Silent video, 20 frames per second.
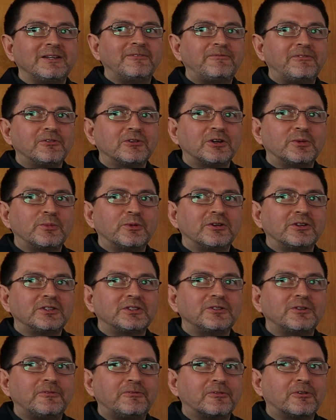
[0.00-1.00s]

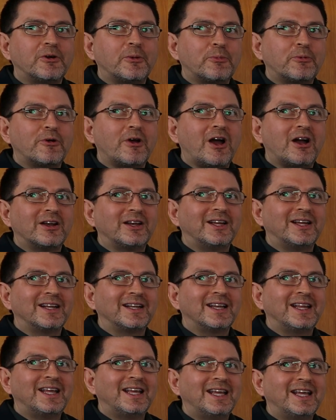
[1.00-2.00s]
commercial for a
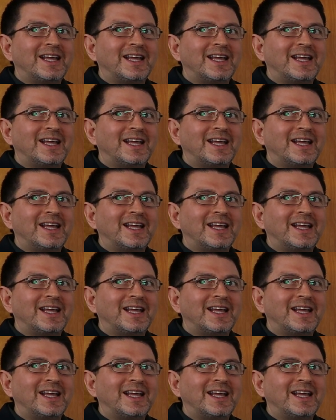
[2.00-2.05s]
product